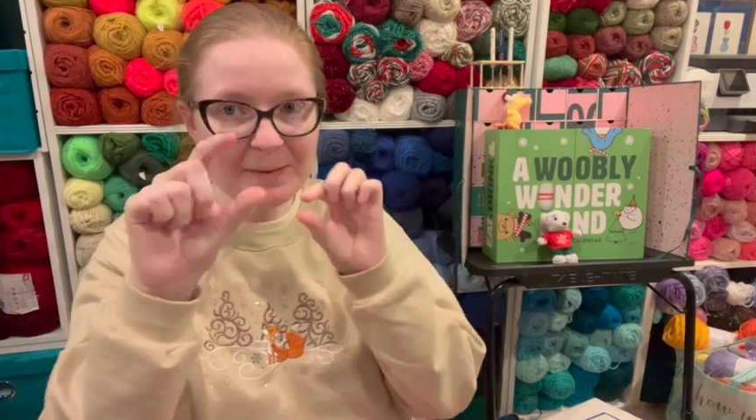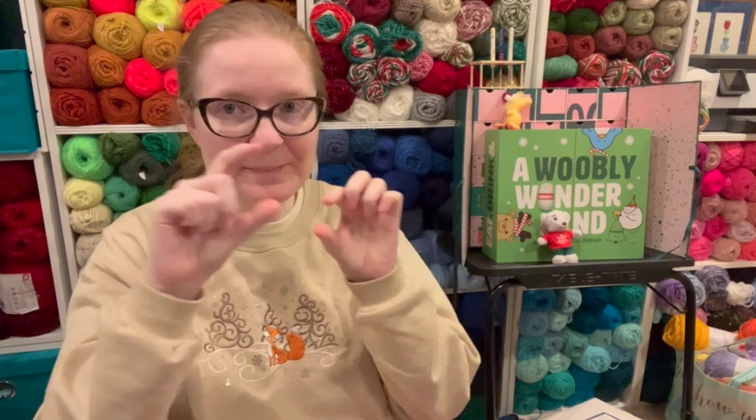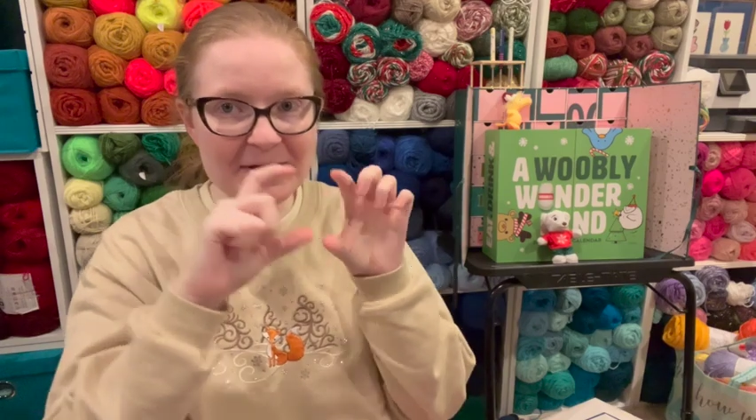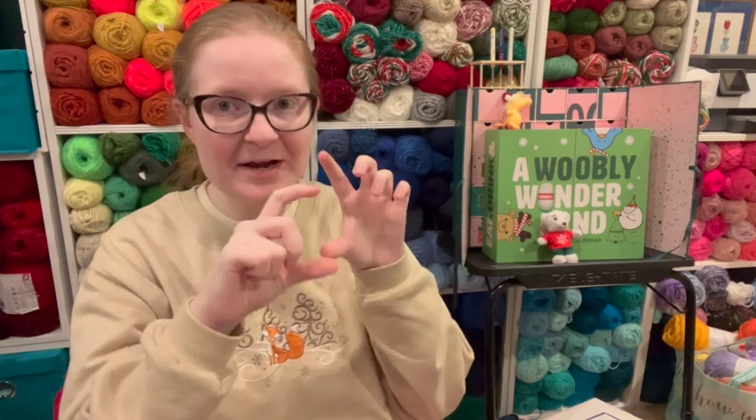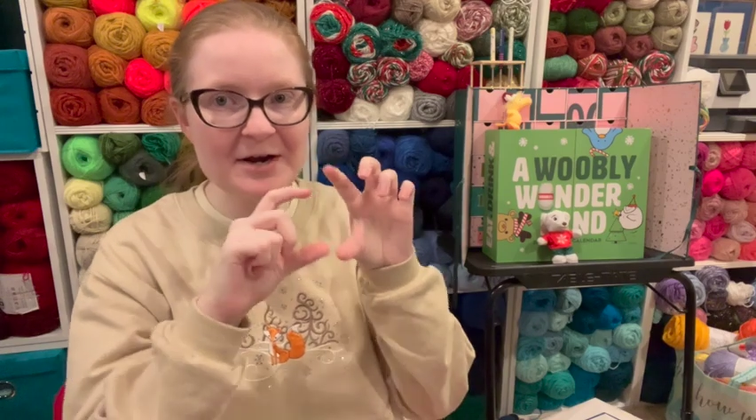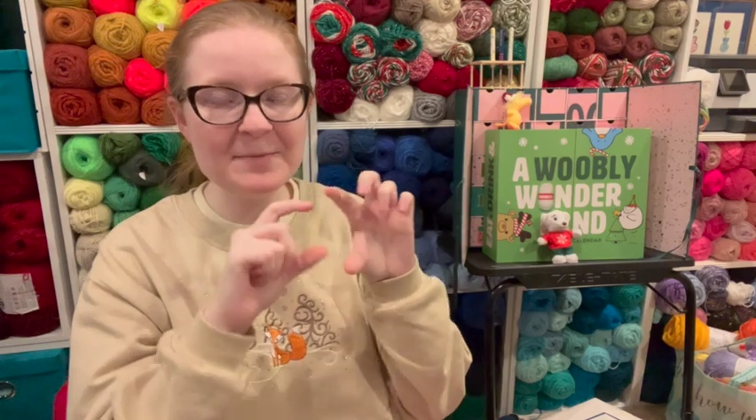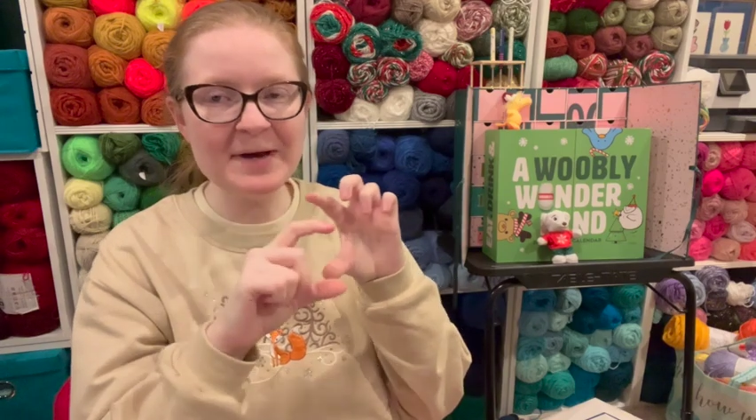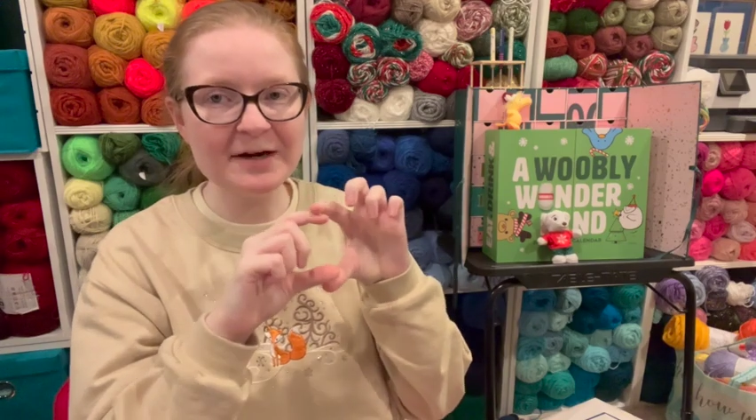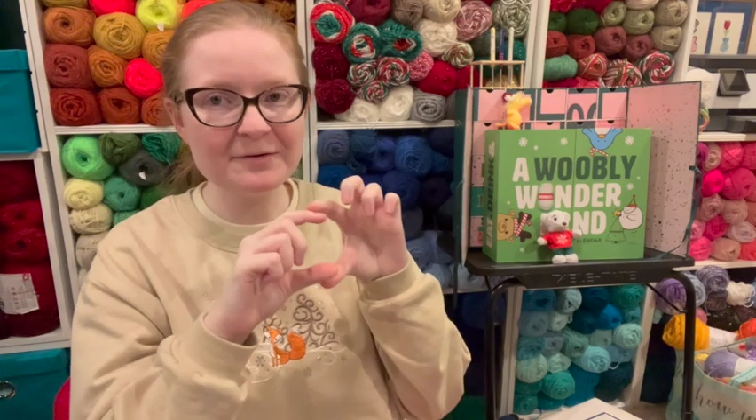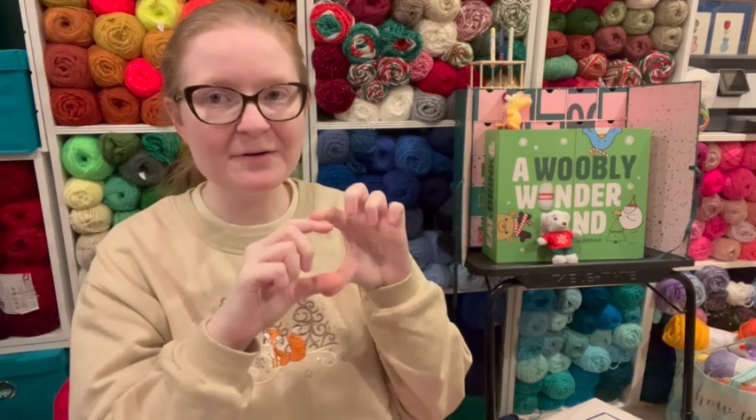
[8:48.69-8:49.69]
bear
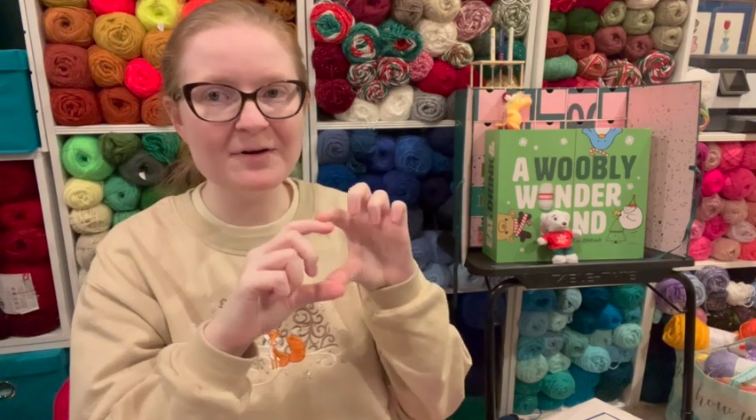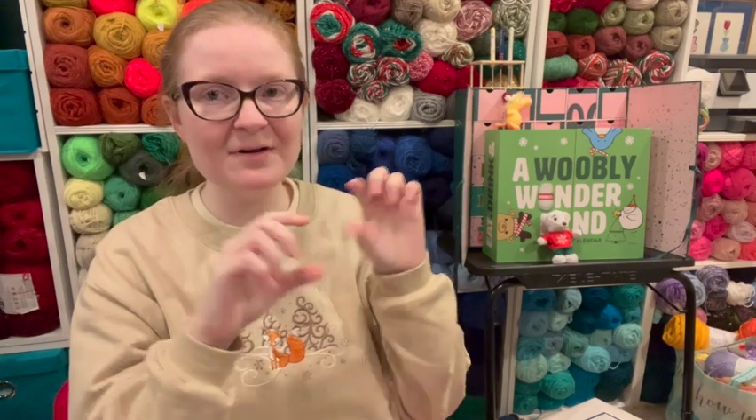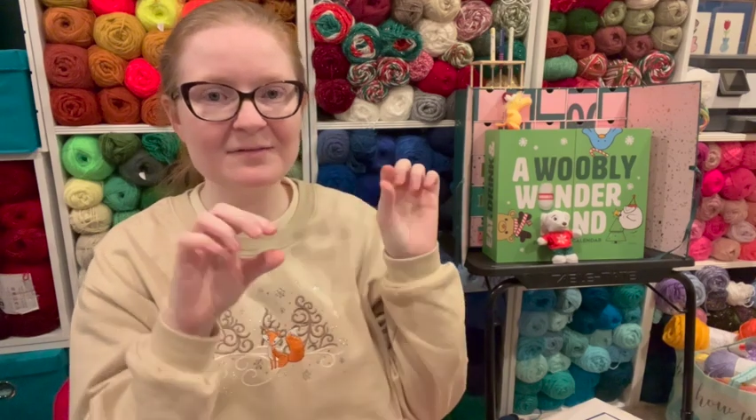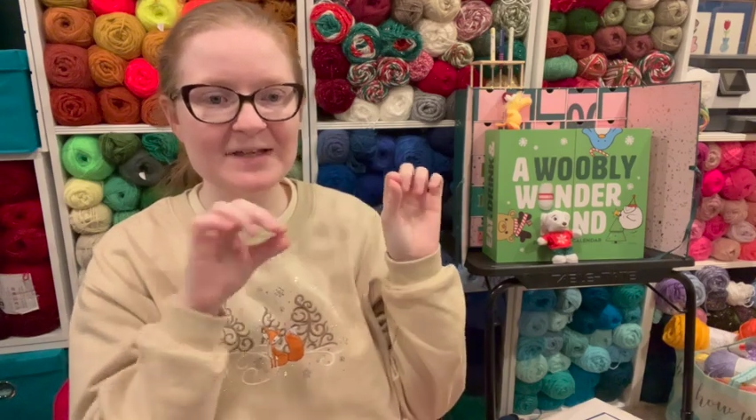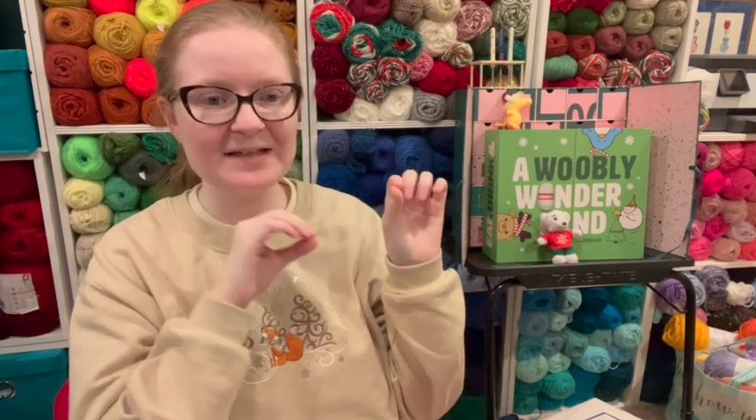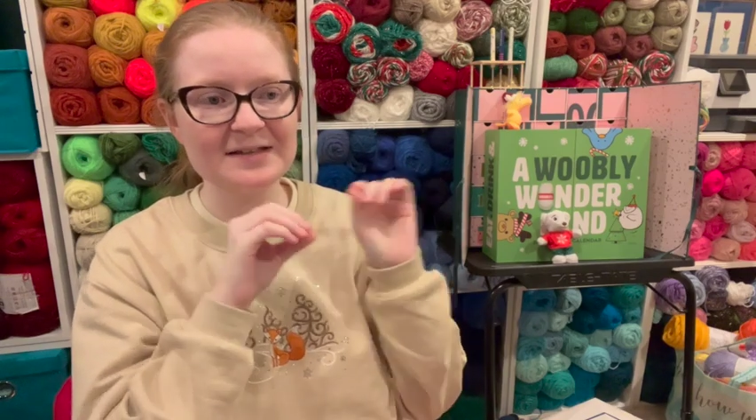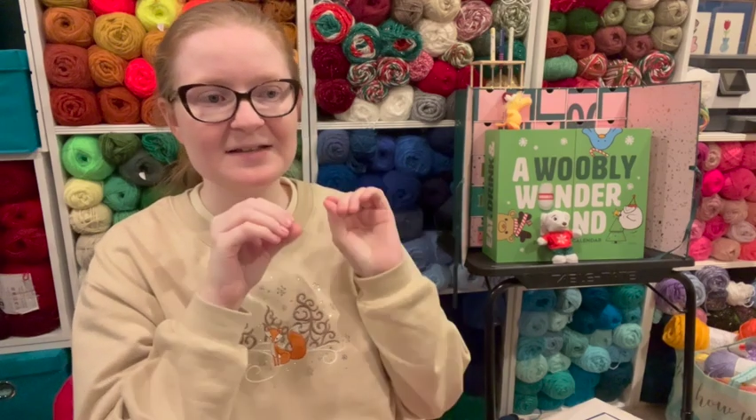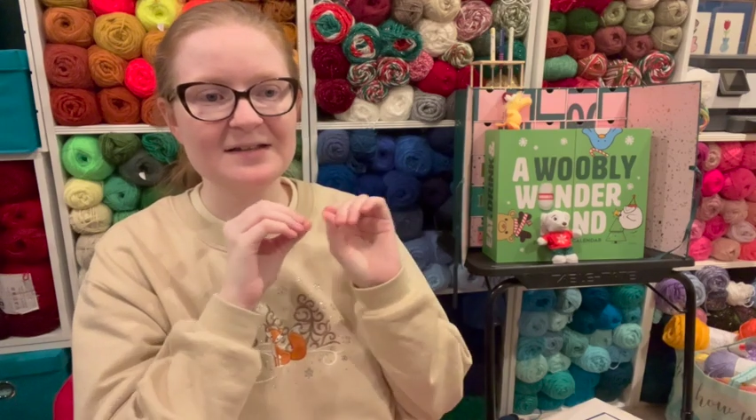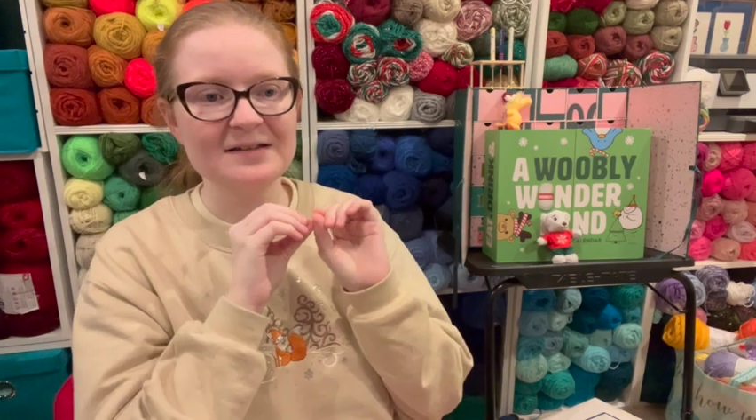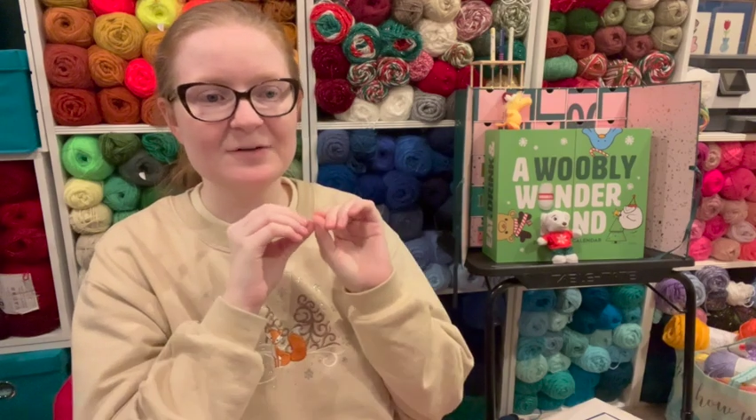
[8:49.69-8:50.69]
macaron like
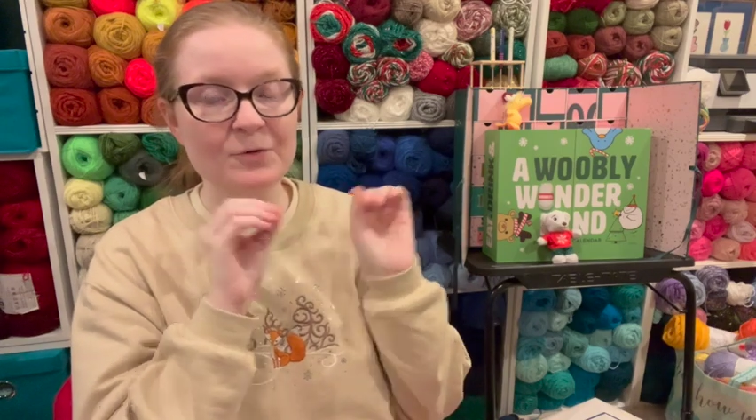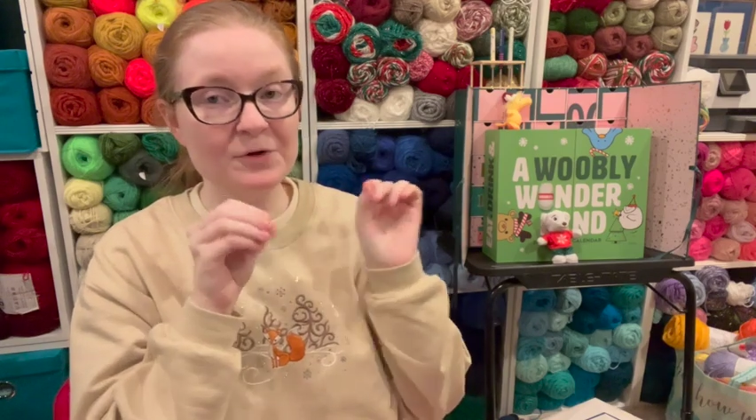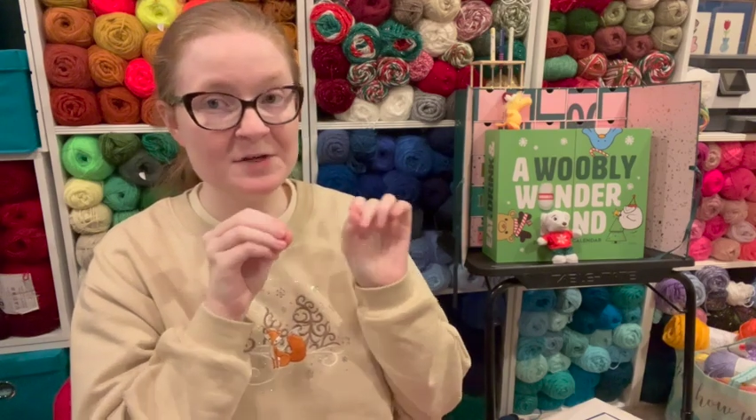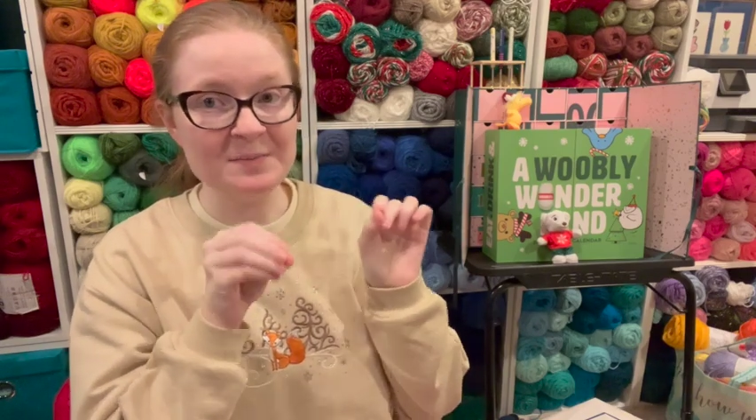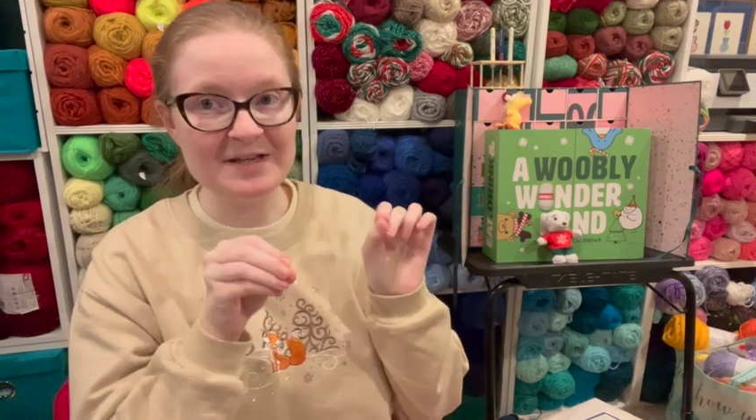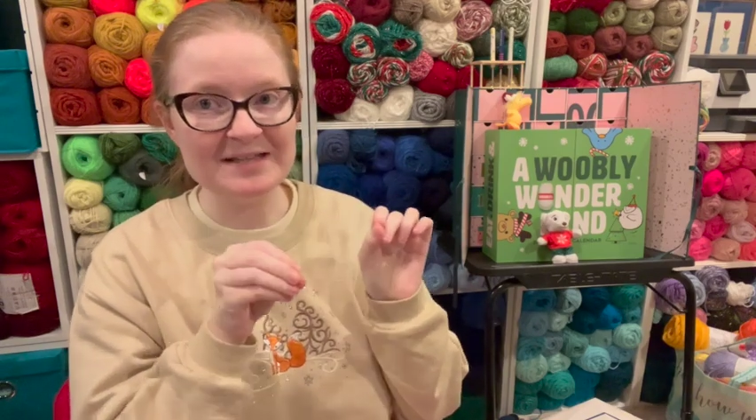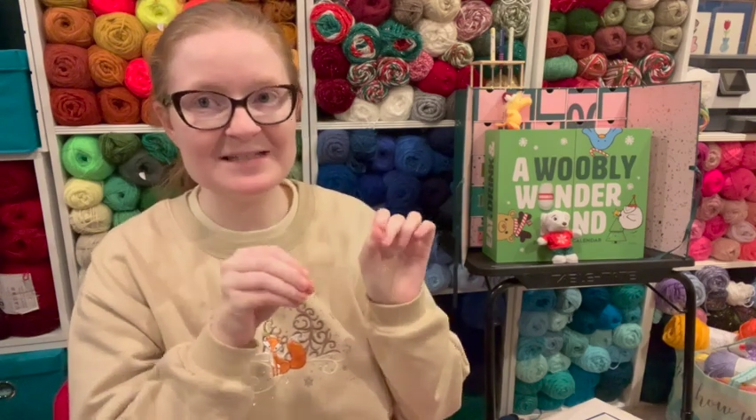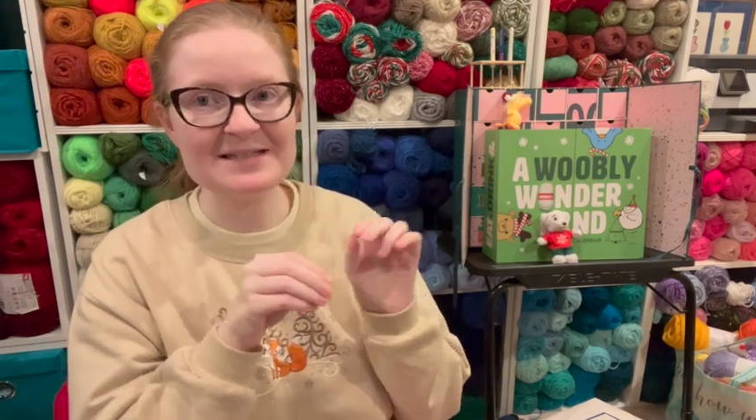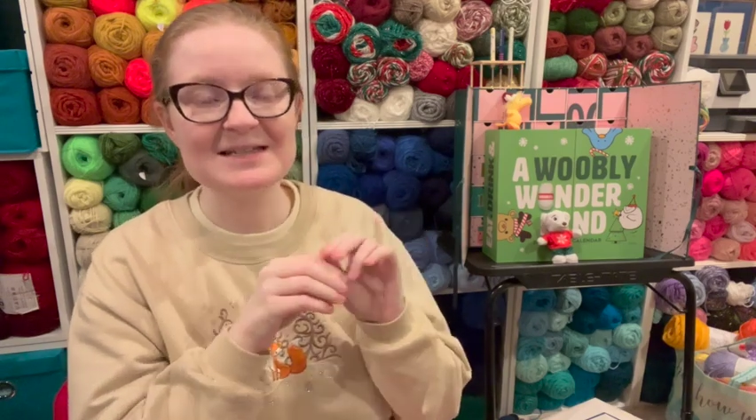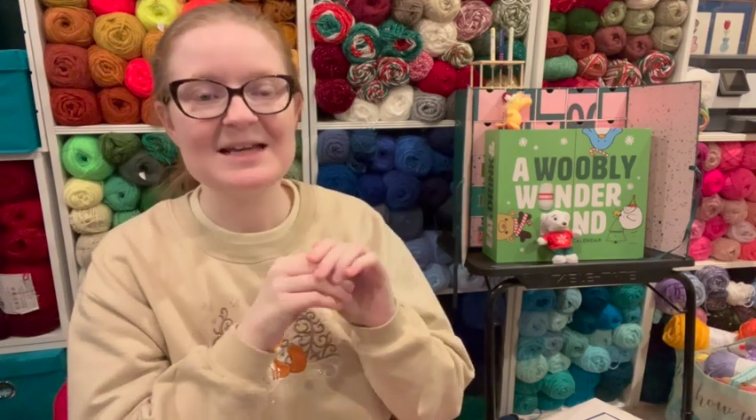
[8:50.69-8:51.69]

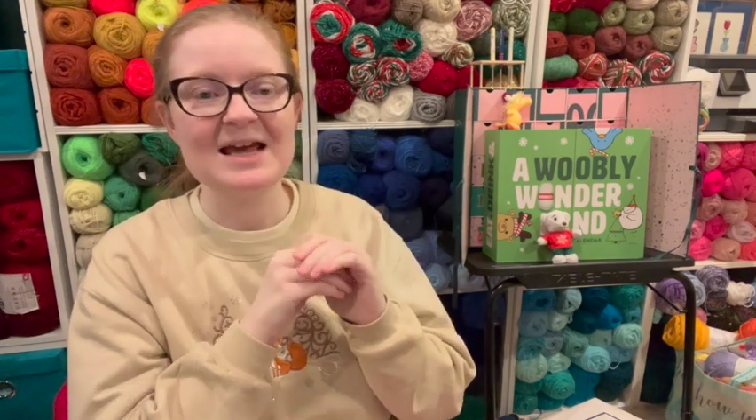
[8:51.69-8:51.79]
ornaments,